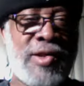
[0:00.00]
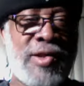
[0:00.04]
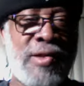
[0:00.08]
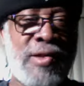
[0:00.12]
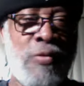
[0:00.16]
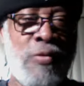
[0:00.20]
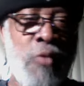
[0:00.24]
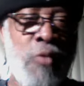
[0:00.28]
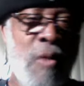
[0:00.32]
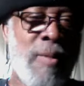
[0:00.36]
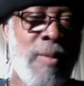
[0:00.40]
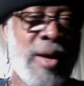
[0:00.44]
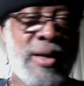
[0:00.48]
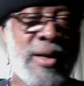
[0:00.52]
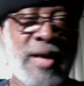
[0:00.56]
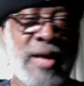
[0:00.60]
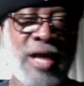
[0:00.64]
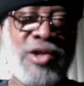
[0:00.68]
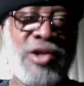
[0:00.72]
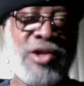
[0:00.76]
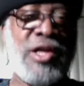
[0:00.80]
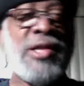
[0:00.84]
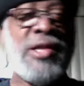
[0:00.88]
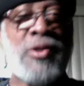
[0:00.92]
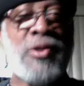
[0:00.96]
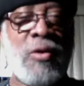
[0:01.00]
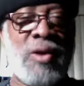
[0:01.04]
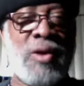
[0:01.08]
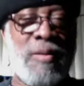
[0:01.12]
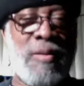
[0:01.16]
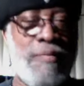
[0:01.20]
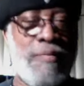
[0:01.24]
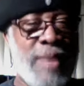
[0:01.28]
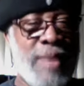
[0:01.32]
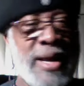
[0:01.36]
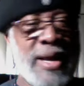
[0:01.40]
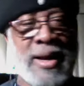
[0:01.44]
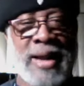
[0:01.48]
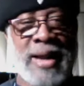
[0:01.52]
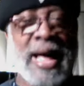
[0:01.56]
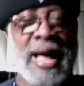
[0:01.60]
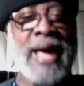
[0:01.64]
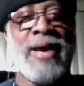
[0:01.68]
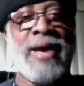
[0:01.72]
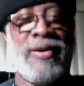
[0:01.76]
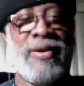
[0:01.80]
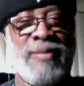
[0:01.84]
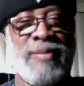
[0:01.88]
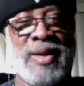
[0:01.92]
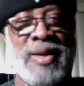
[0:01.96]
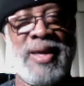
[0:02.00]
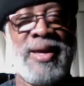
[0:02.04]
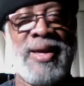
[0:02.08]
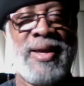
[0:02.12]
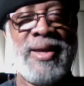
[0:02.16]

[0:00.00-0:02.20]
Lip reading: woman, because she told a big lie on me.